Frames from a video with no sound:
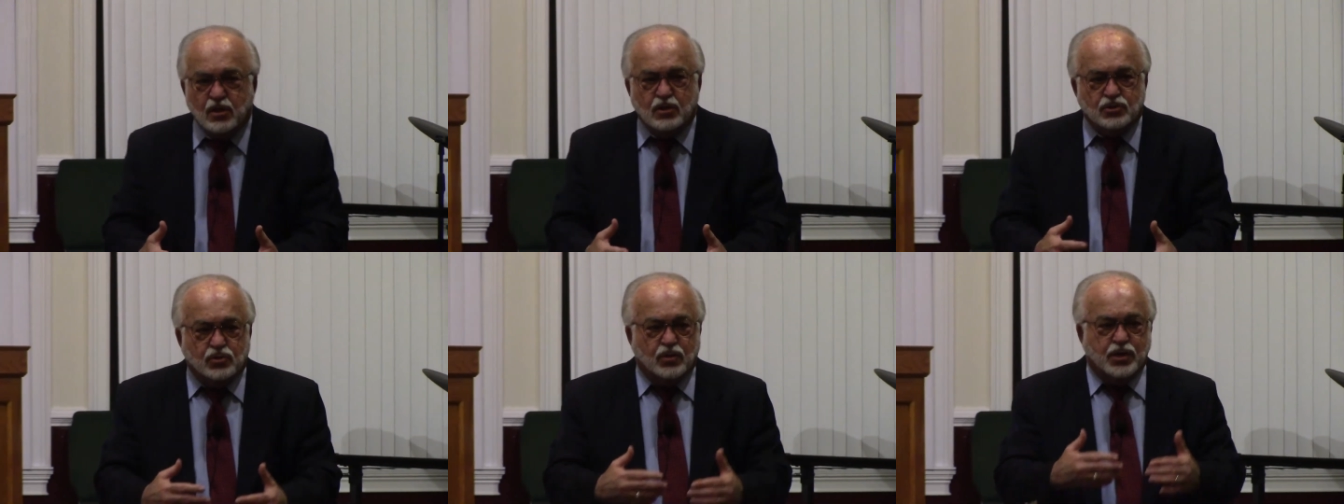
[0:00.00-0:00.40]

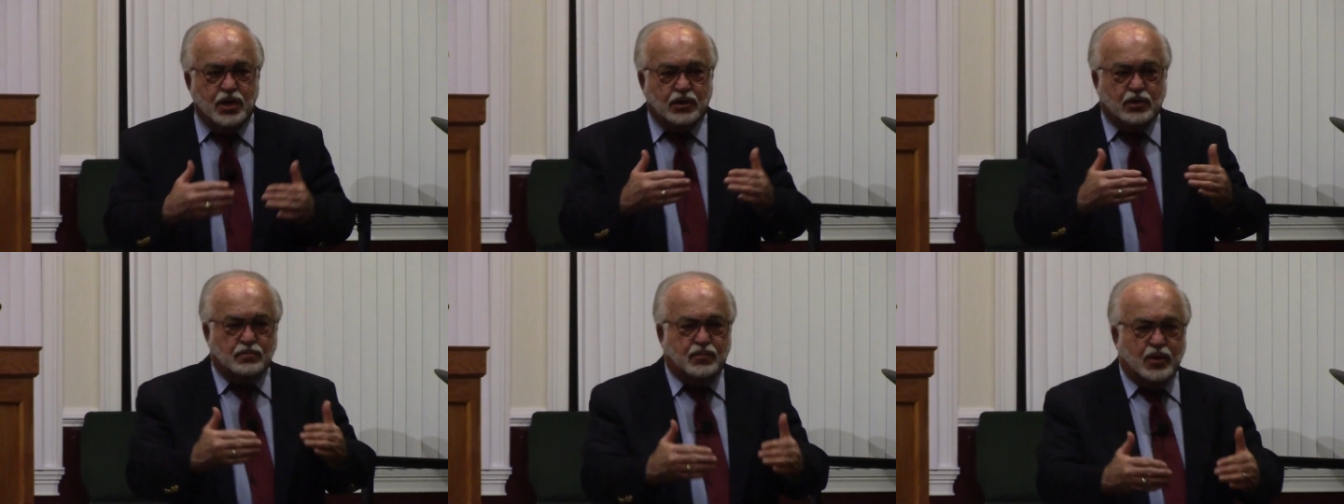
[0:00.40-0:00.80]
so
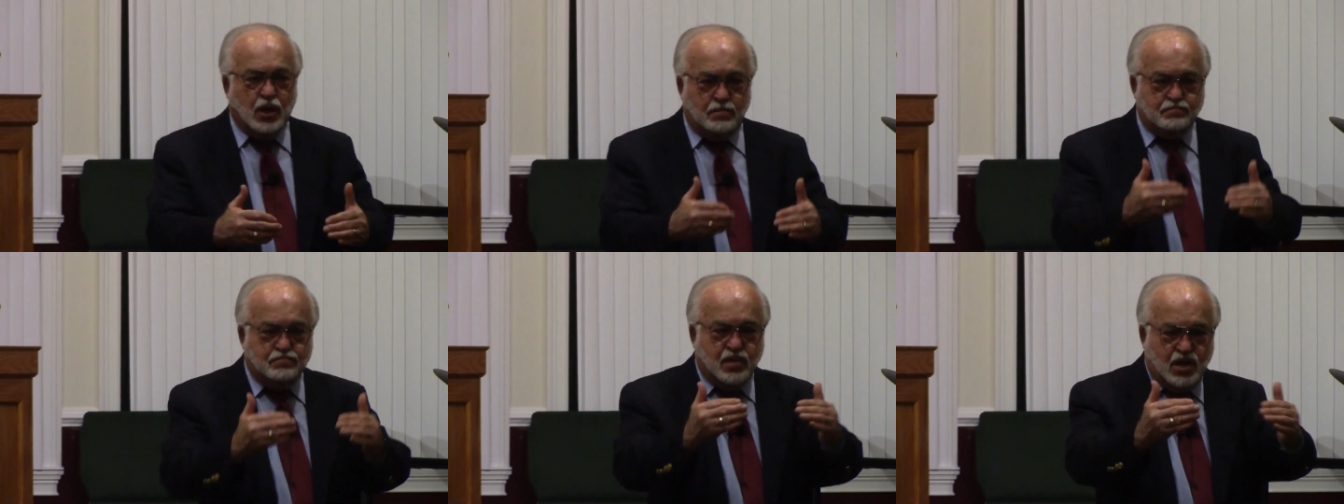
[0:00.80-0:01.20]
he could be
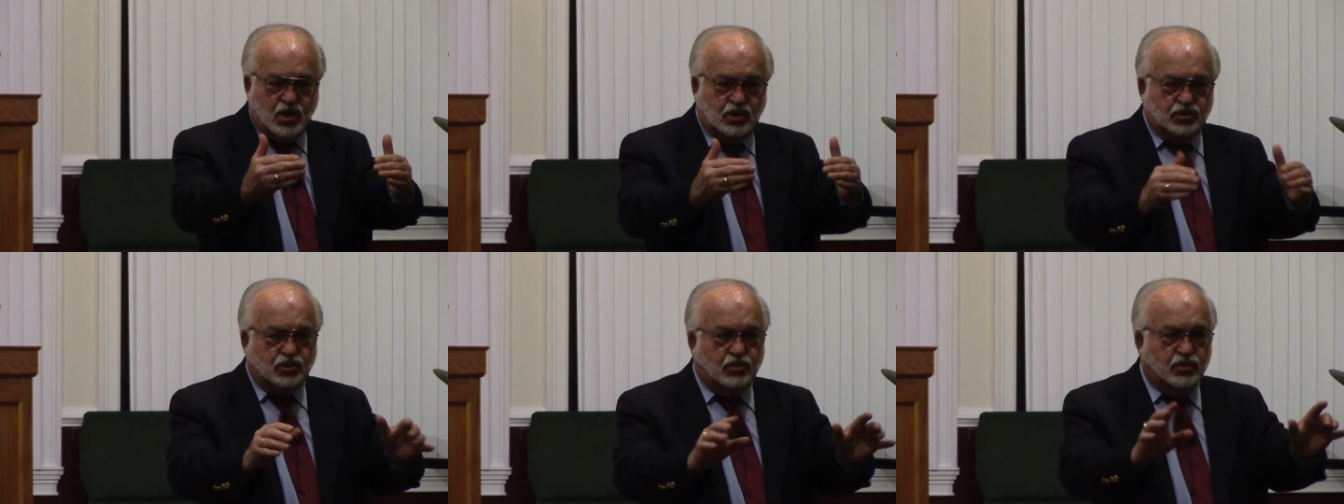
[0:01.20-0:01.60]
a
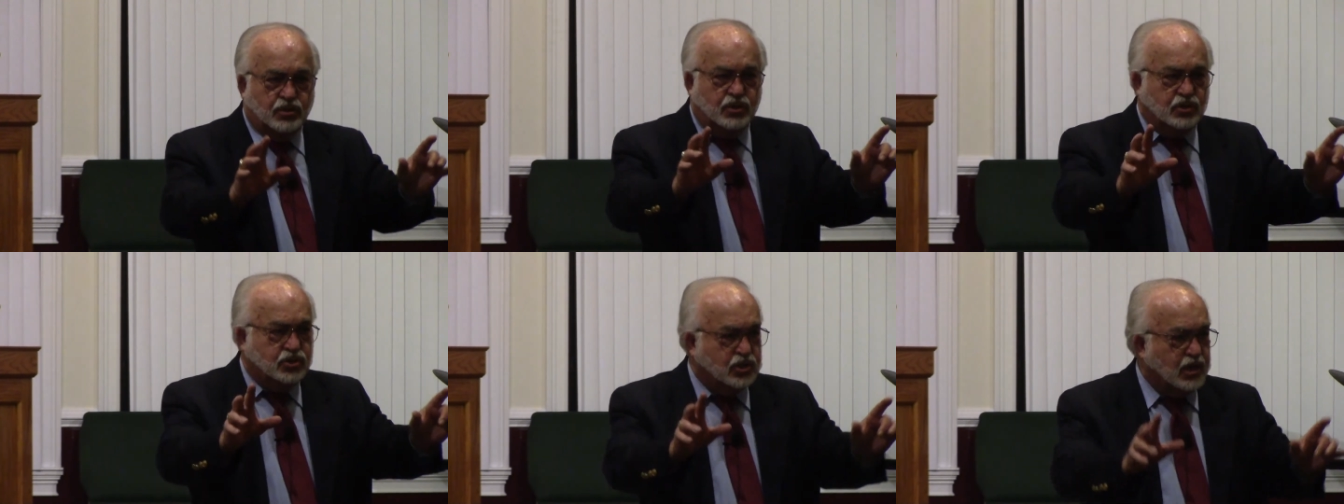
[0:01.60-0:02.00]
minister to
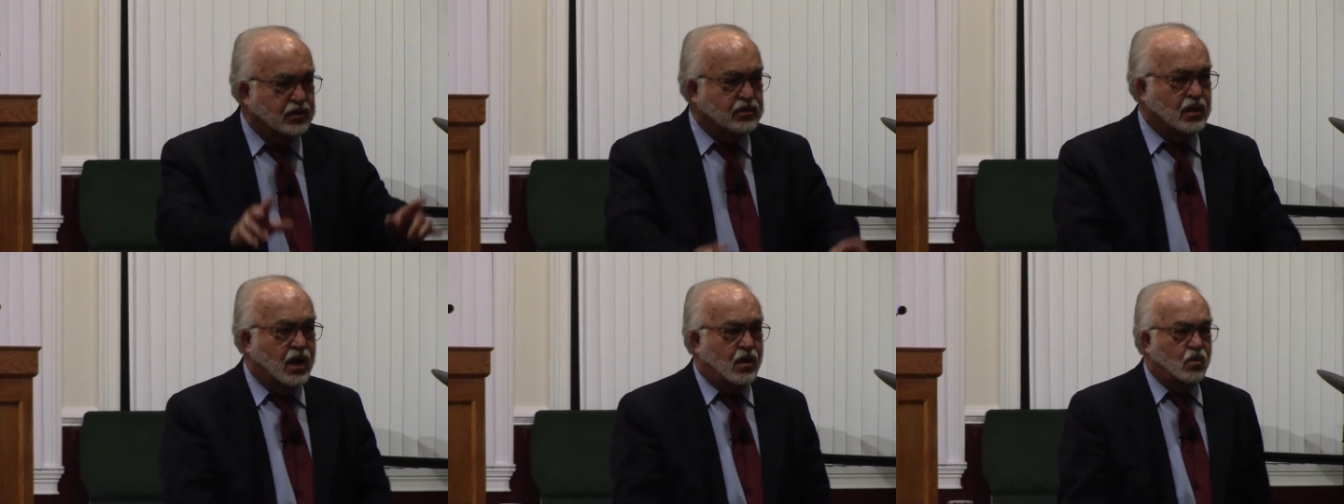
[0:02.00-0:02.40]
the
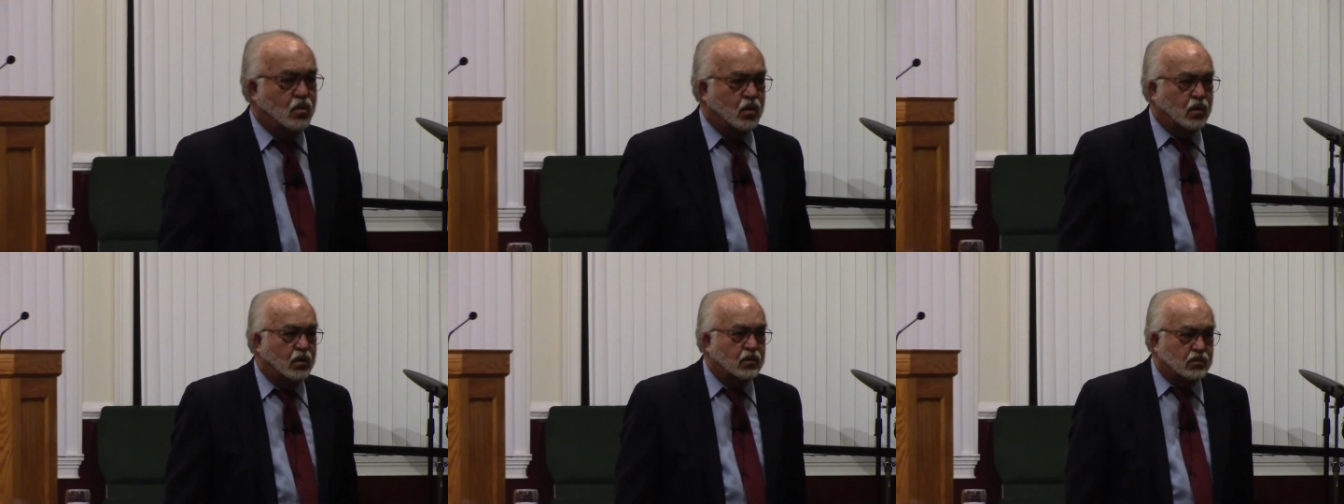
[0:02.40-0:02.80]

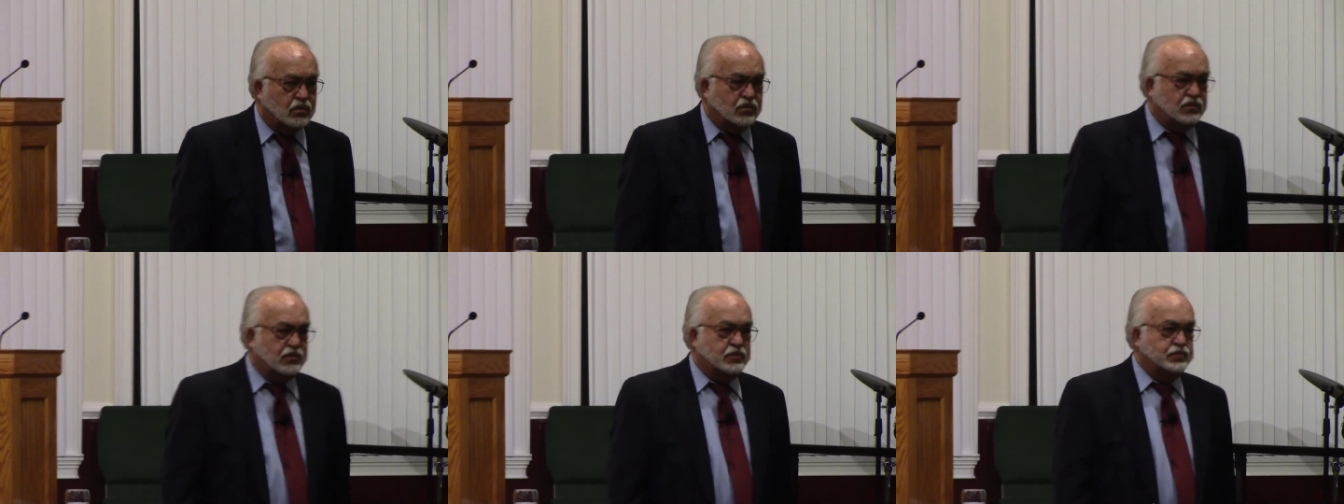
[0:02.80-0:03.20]
Gentile
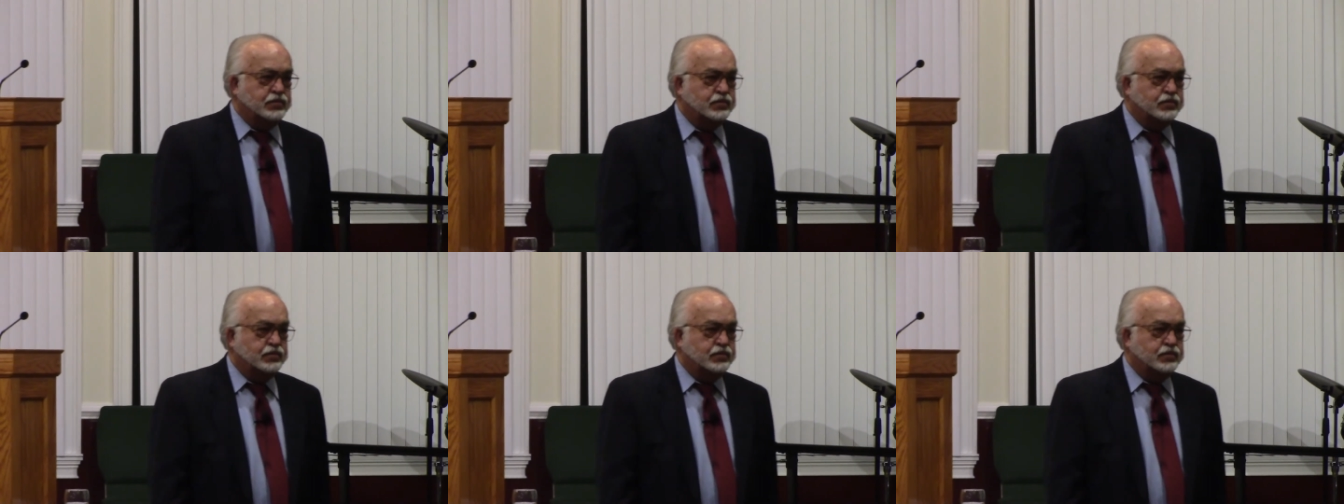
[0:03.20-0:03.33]
world.